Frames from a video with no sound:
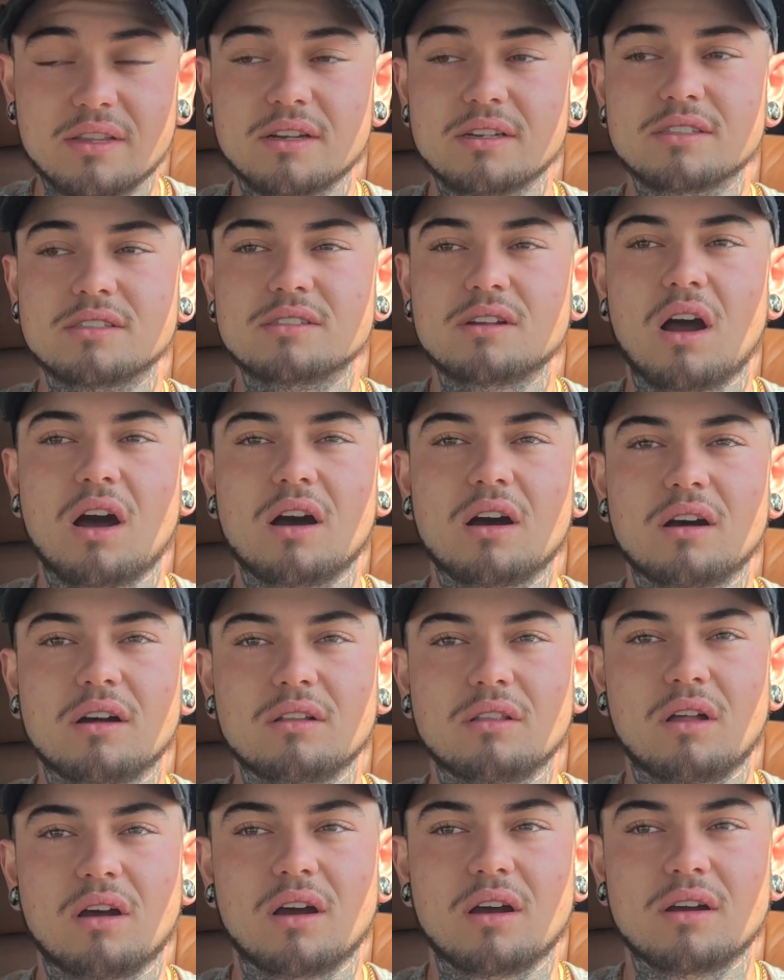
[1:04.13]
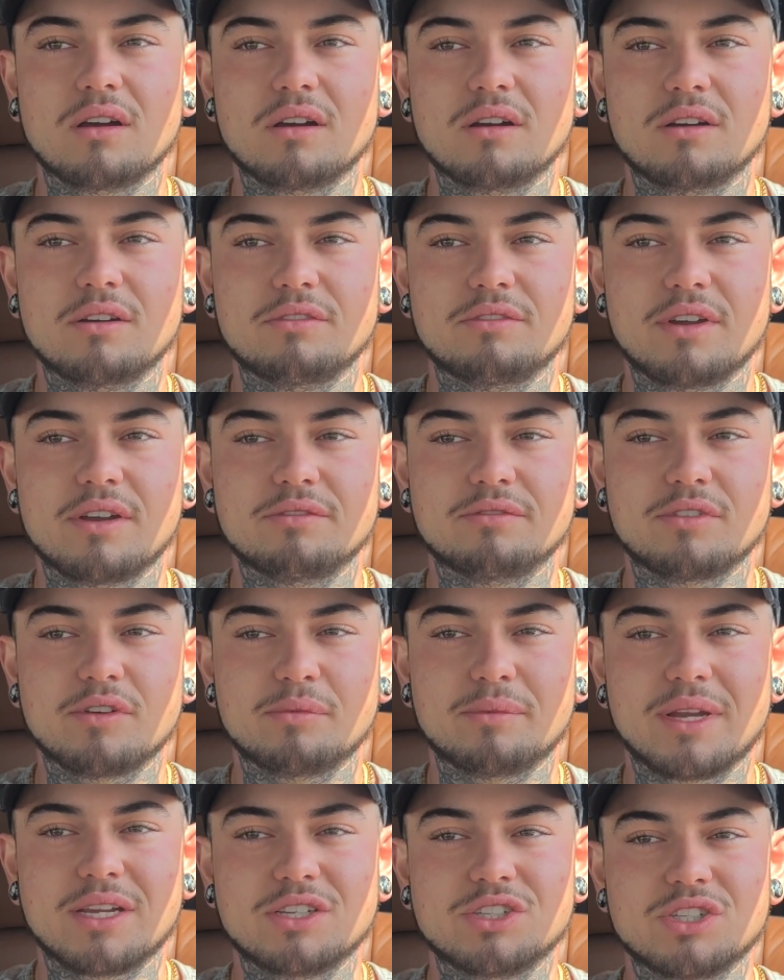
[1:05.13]
There's not a lot of
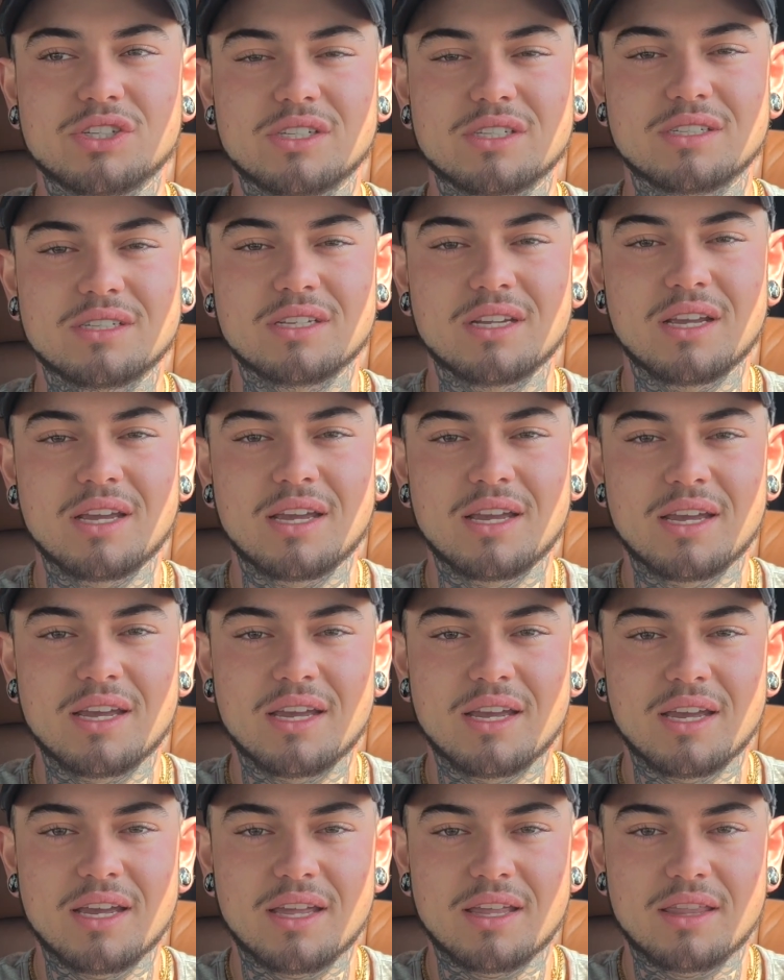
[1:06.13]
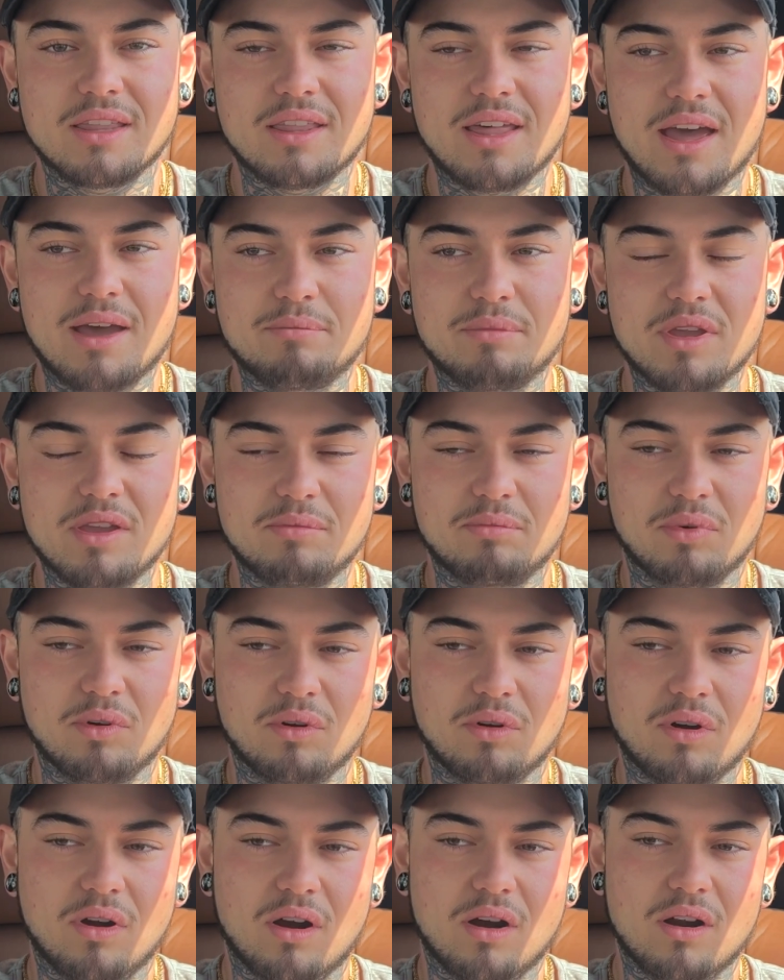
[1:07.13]
information that
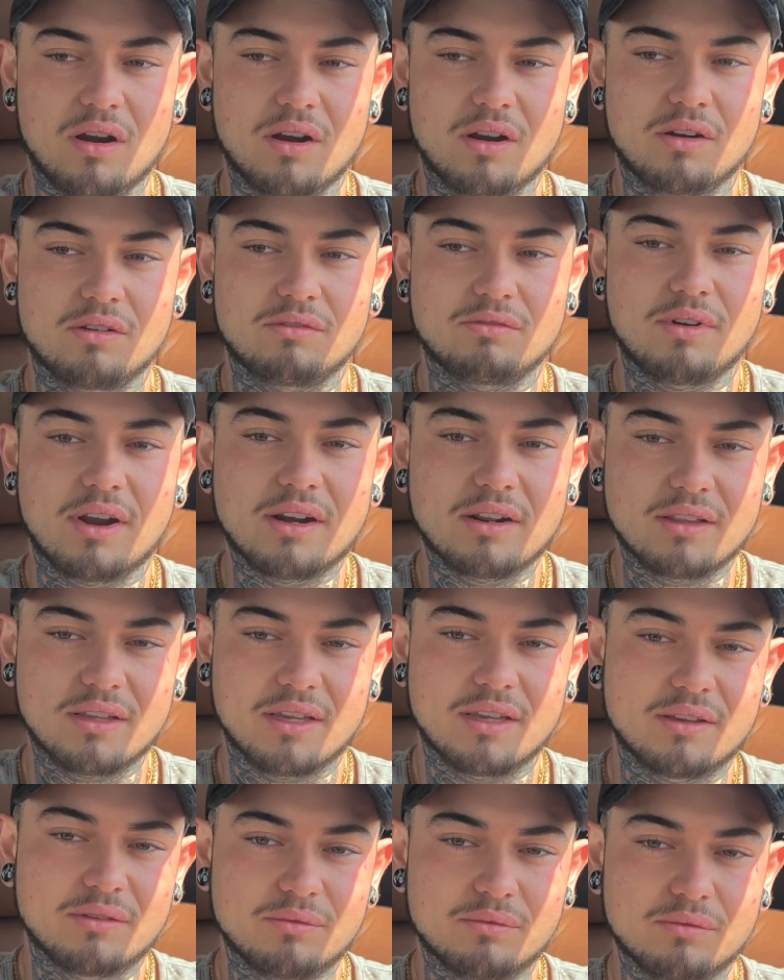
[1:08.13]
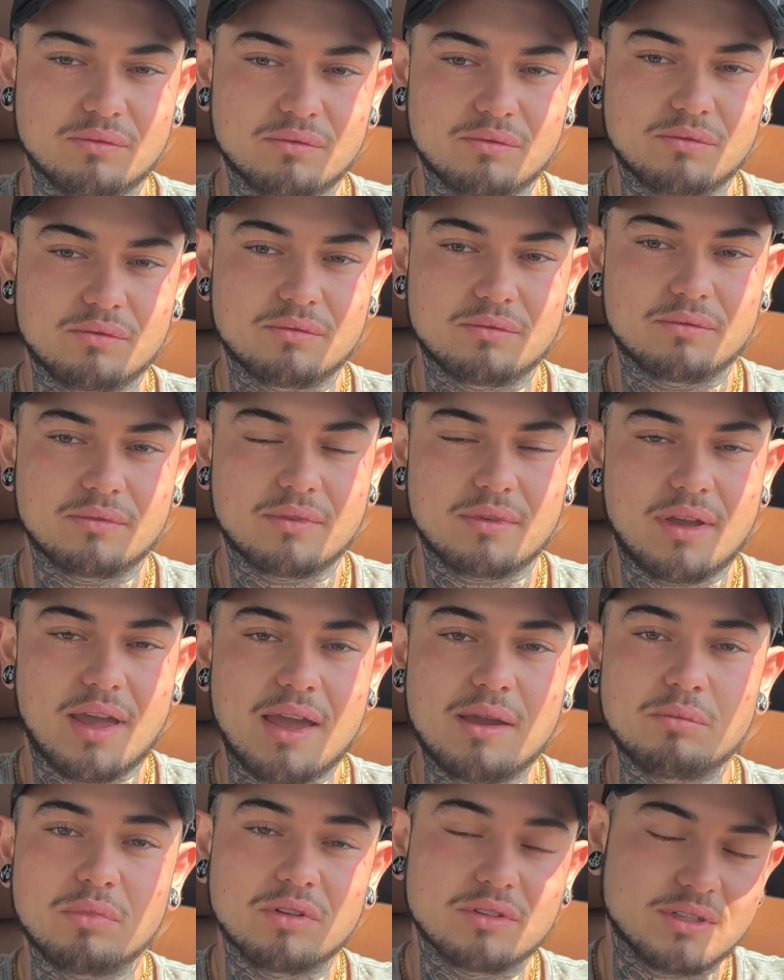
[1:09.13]
people are readily
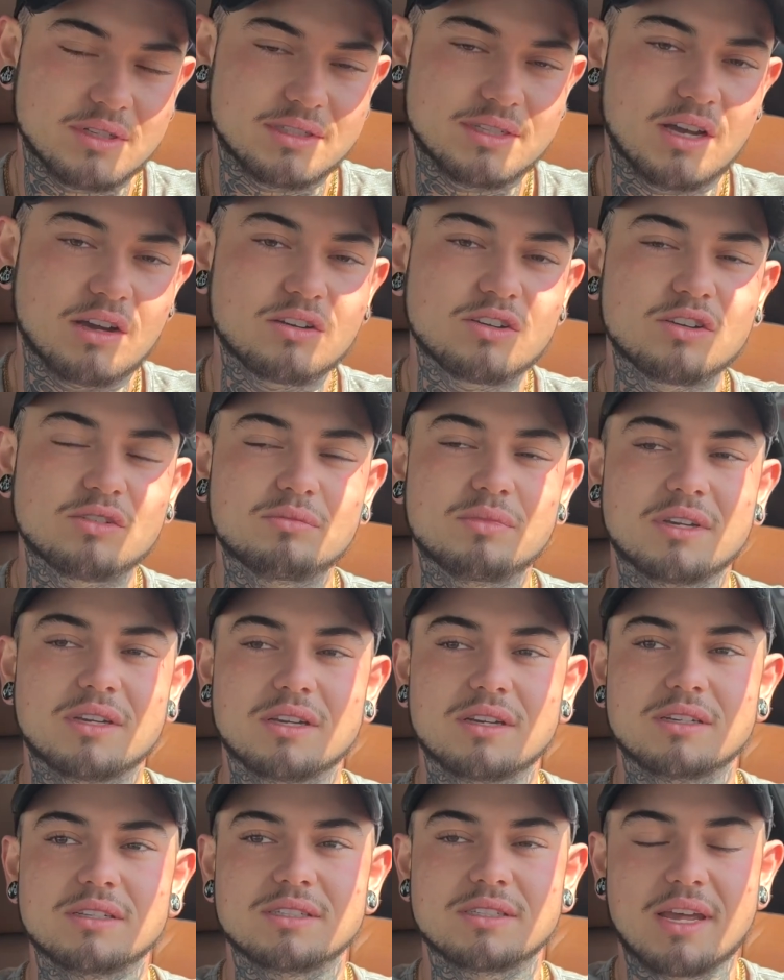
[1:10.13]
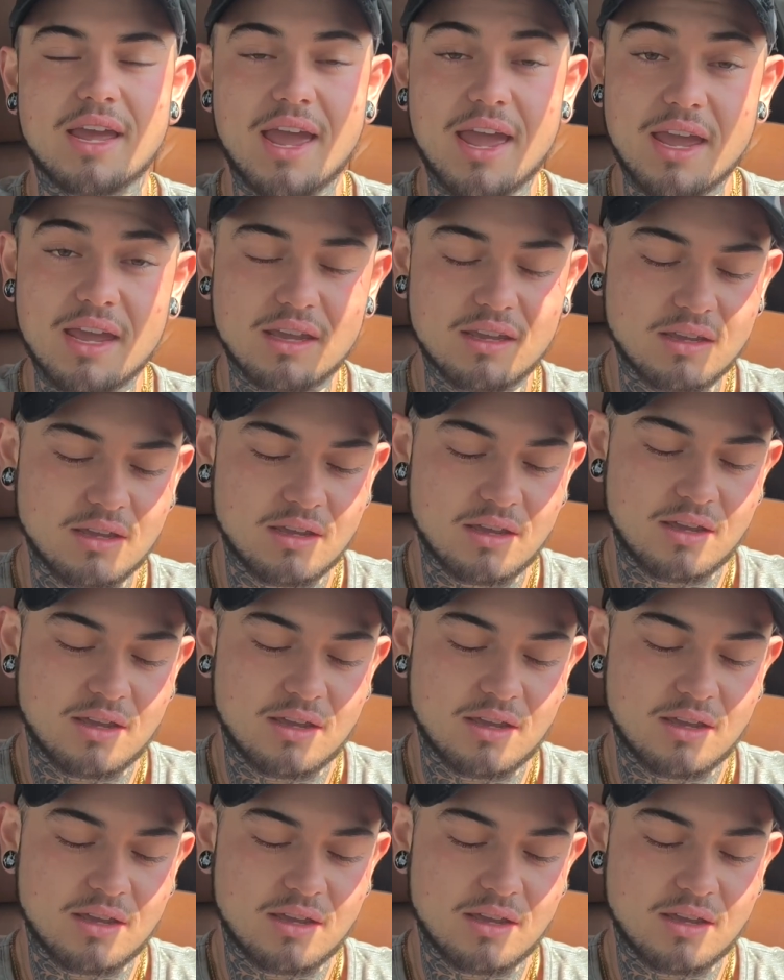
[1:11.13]
able to tell you because A,